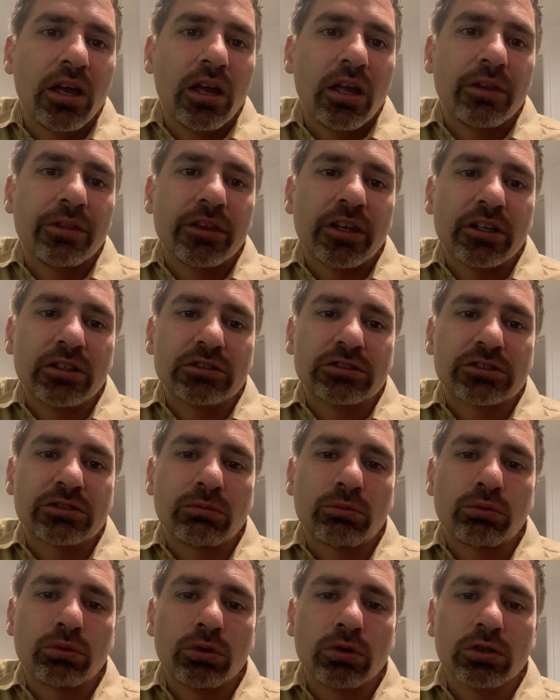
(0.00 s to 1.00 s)
There's
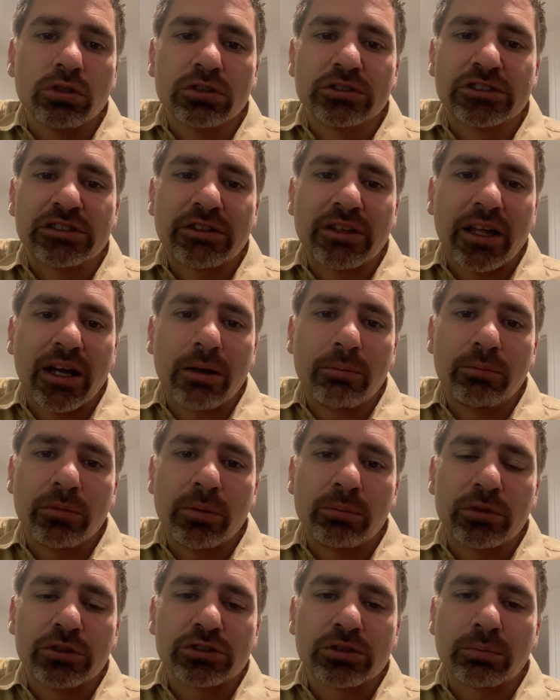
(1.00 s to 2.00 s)
rules that
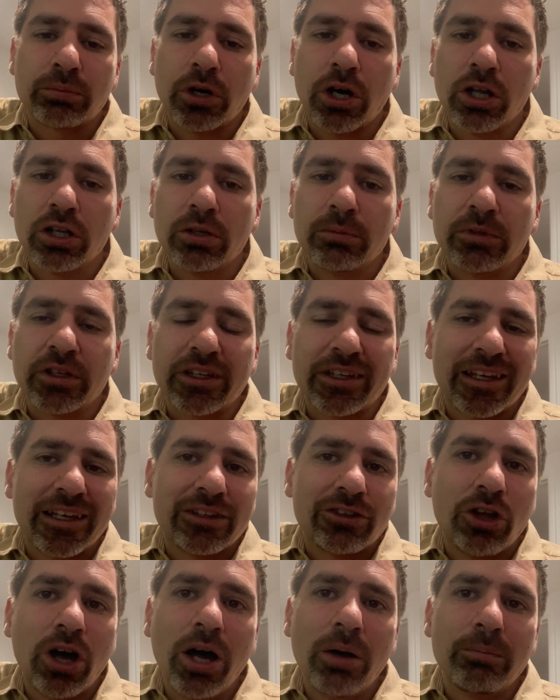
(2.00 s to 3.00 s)
members of Parliament
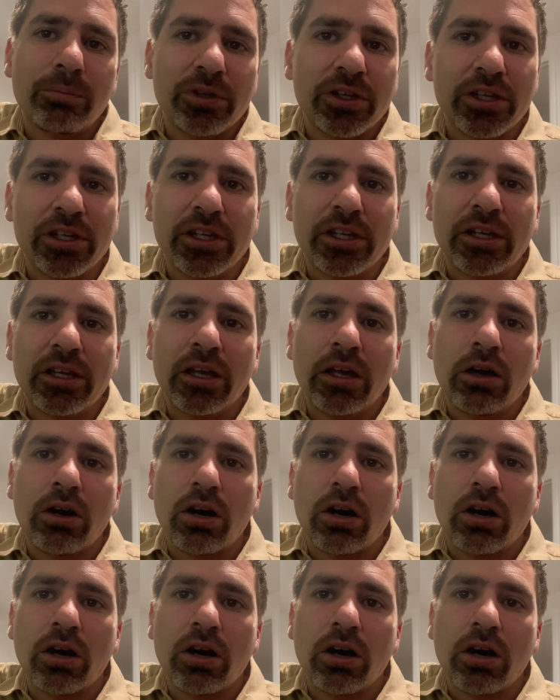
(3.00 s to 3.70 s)
cannot be